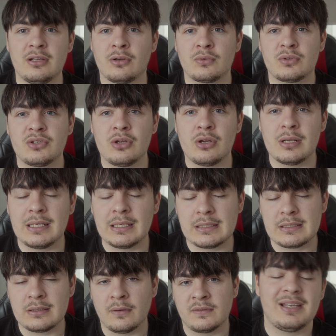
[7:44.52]
you know, sturdy and
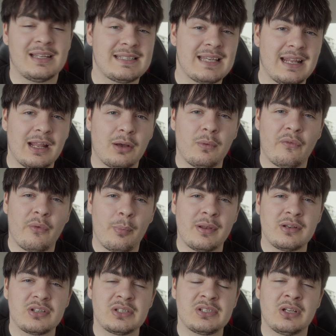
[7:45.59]
stuff. So yeah, take that with a
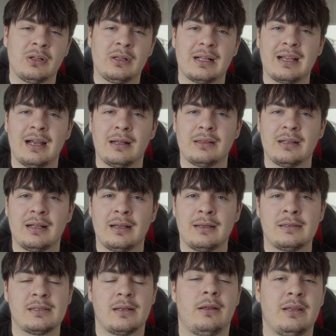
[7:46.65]
pinch of salt, I can't lie.
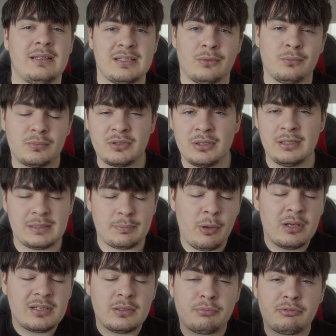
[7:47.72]
It's
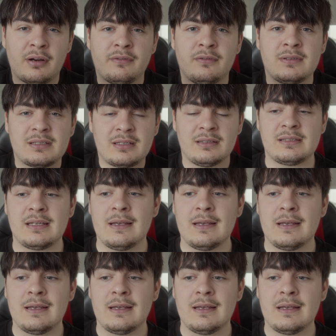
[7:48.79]
personal preference, because